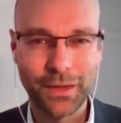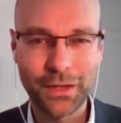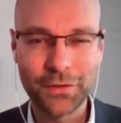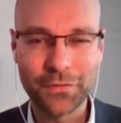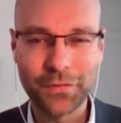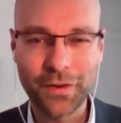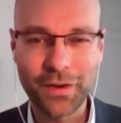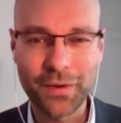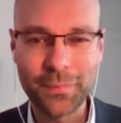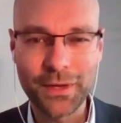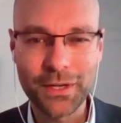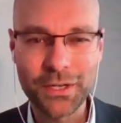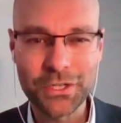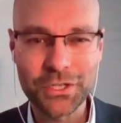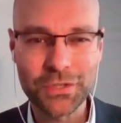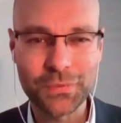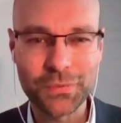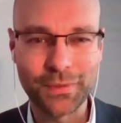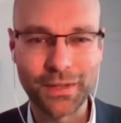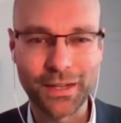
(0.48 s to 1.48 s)
Thank you very
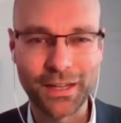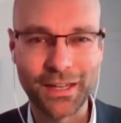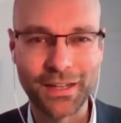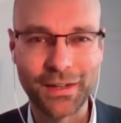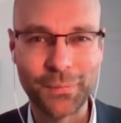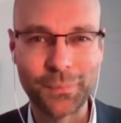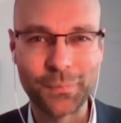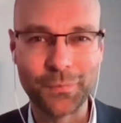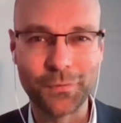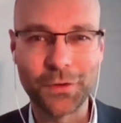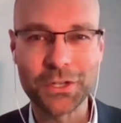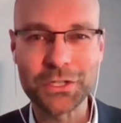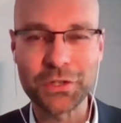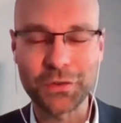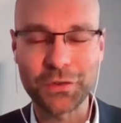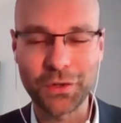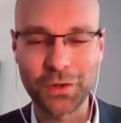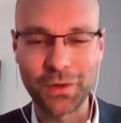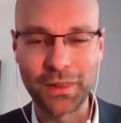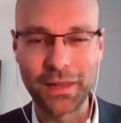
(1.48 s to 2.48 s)
much.
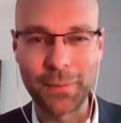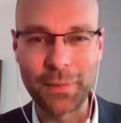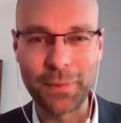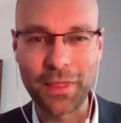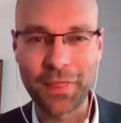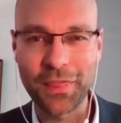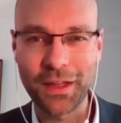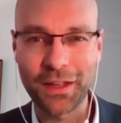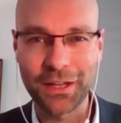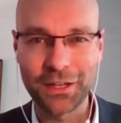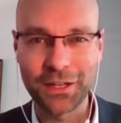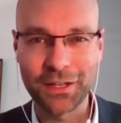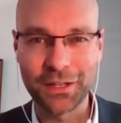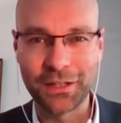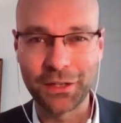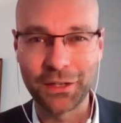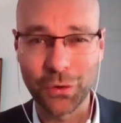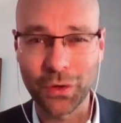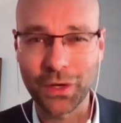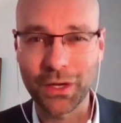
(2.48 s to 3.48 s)
First of all, let me thank
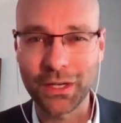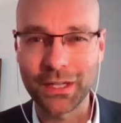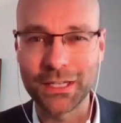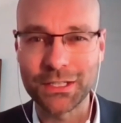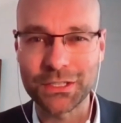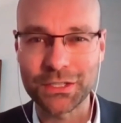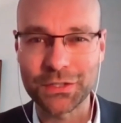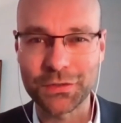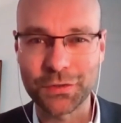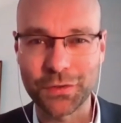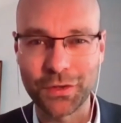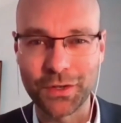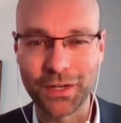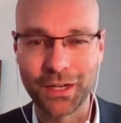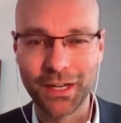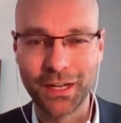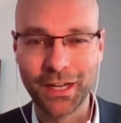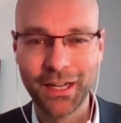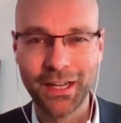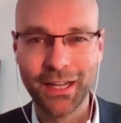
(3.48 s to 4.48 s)
the organizers
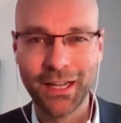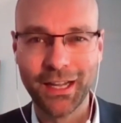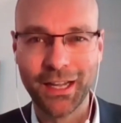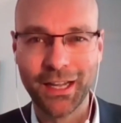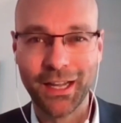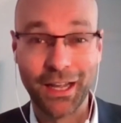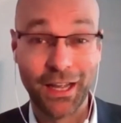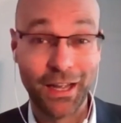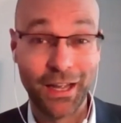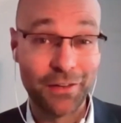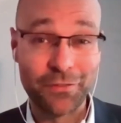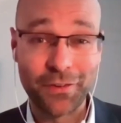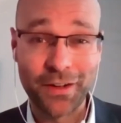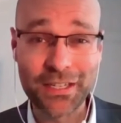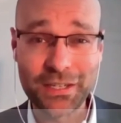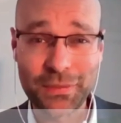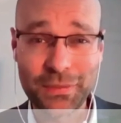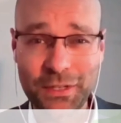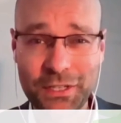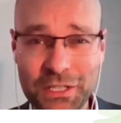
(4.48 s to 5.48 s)
for
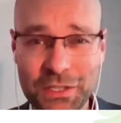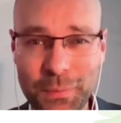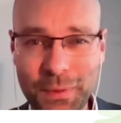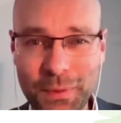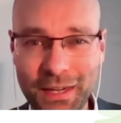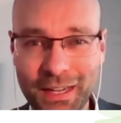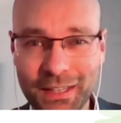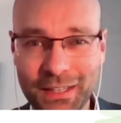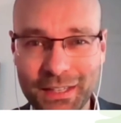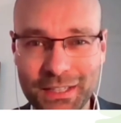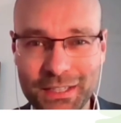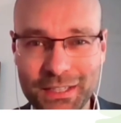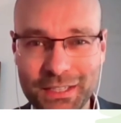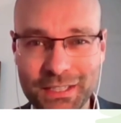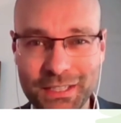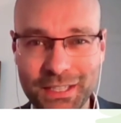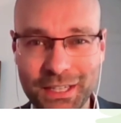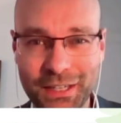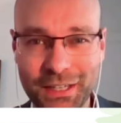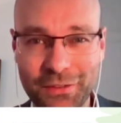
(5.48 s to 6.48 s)
inviting me to speak at
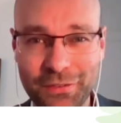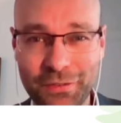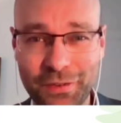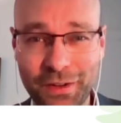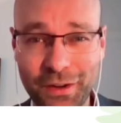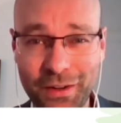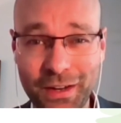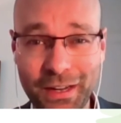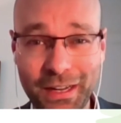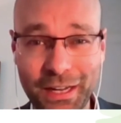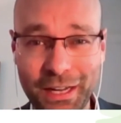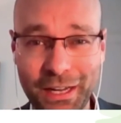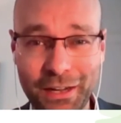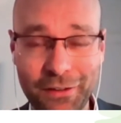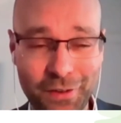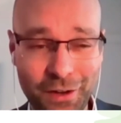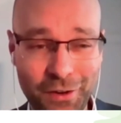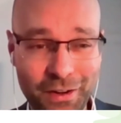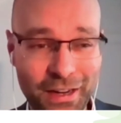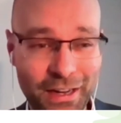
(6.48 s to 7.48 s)
this
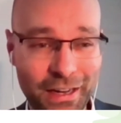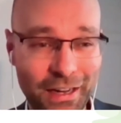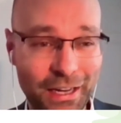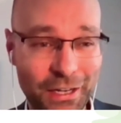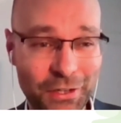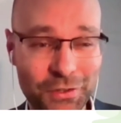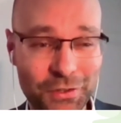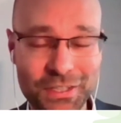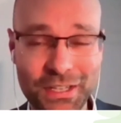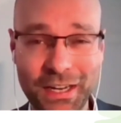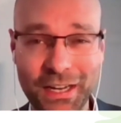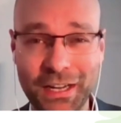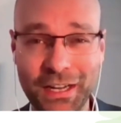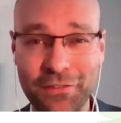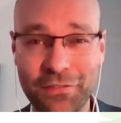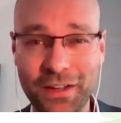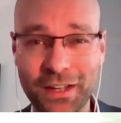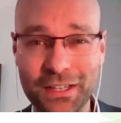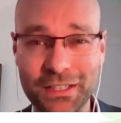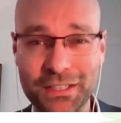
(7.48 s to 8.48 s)
very interesting
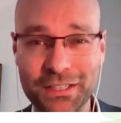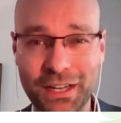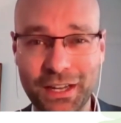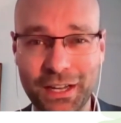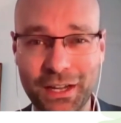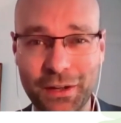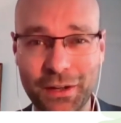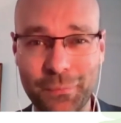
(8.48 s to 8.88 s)
event